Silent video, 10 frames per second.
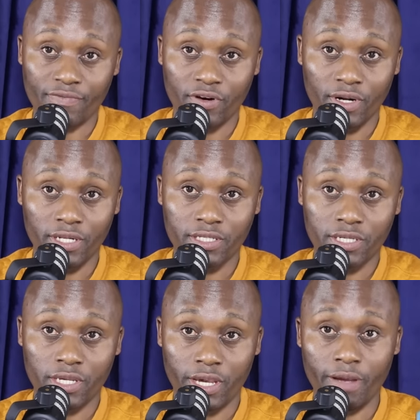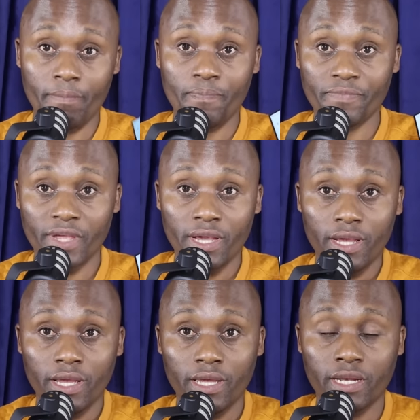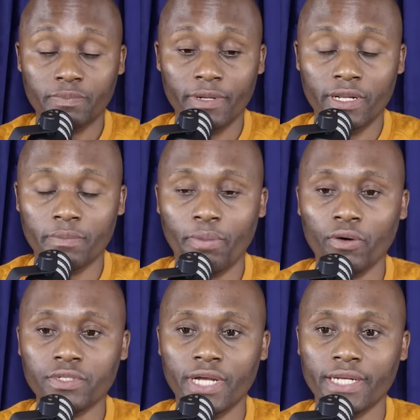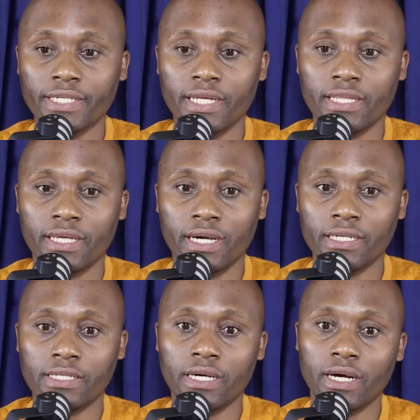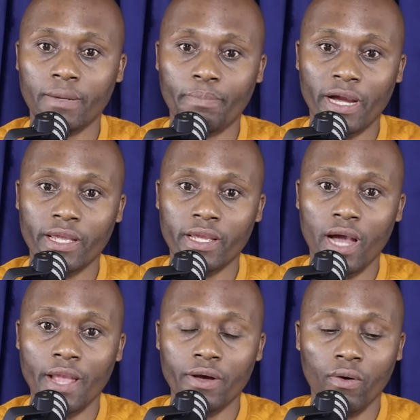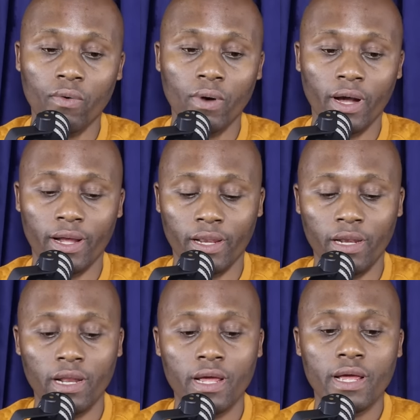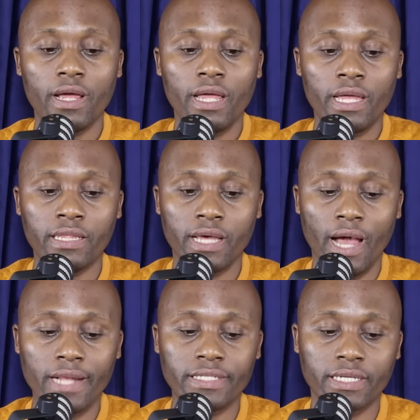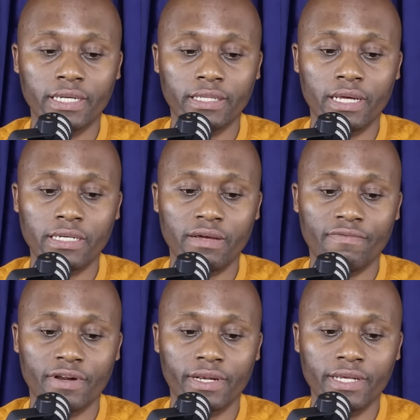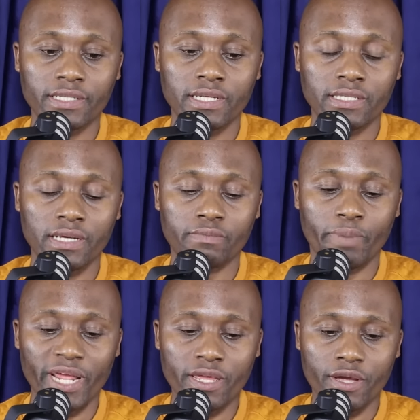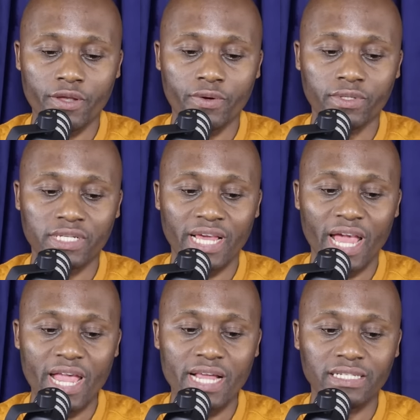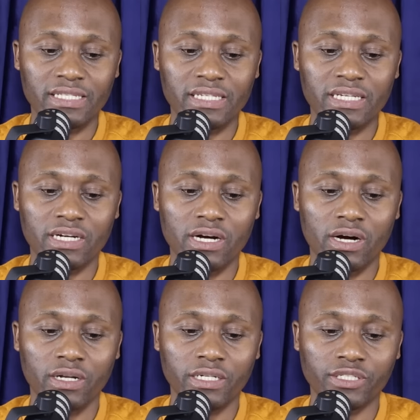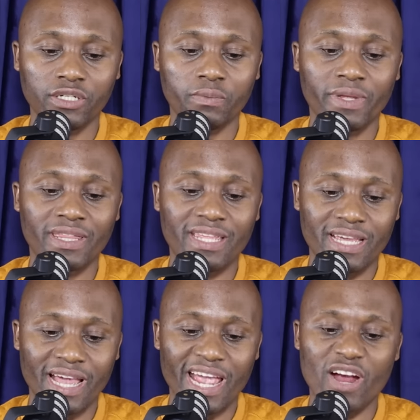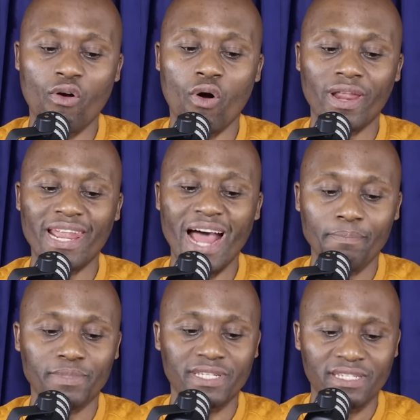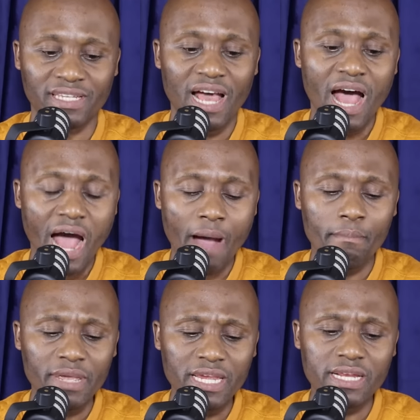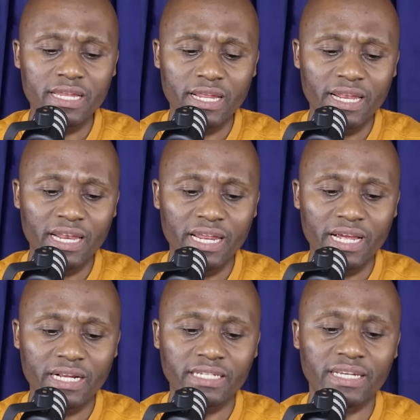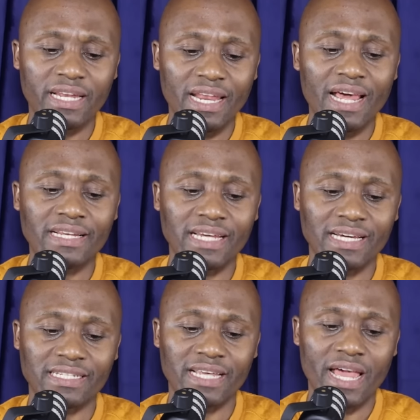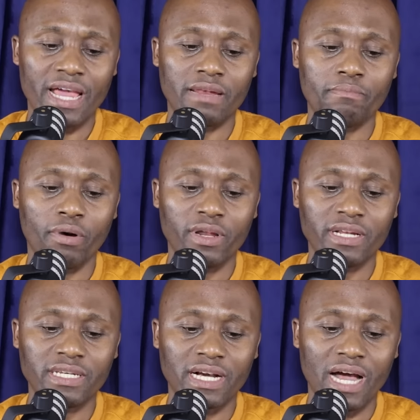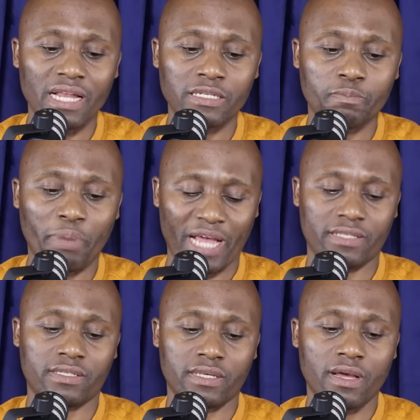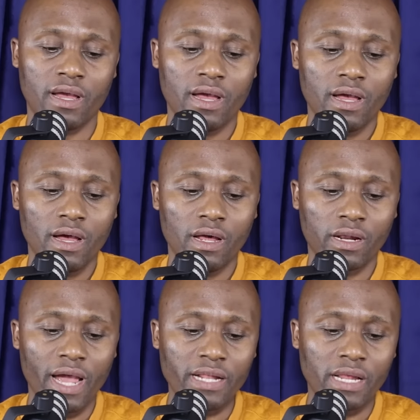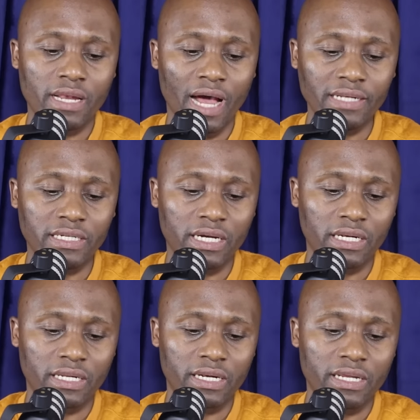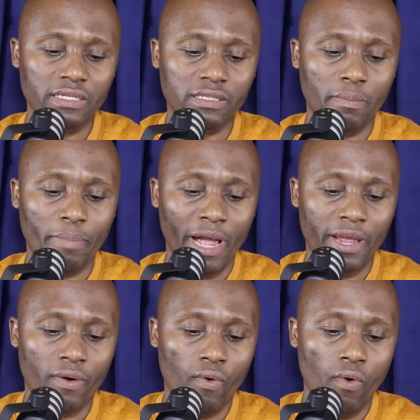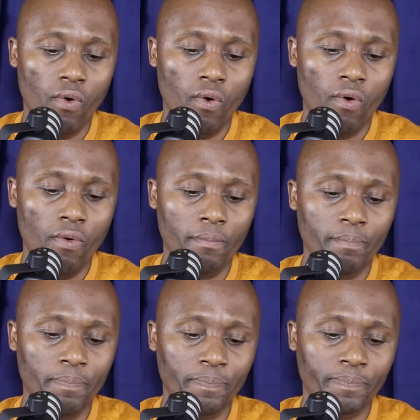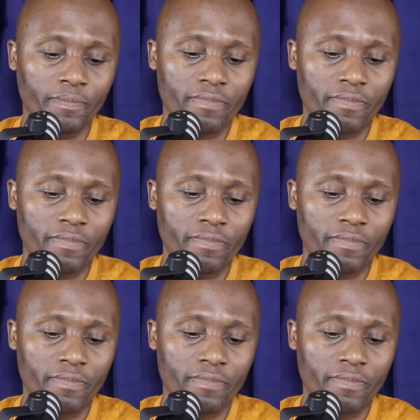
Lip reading: got it here. It has been reported that by IOL in the article that they've released, it says, breaking news, ANC coalition with DA collapses amid leaked letters and political spats. Right, an article released by Ukamkhala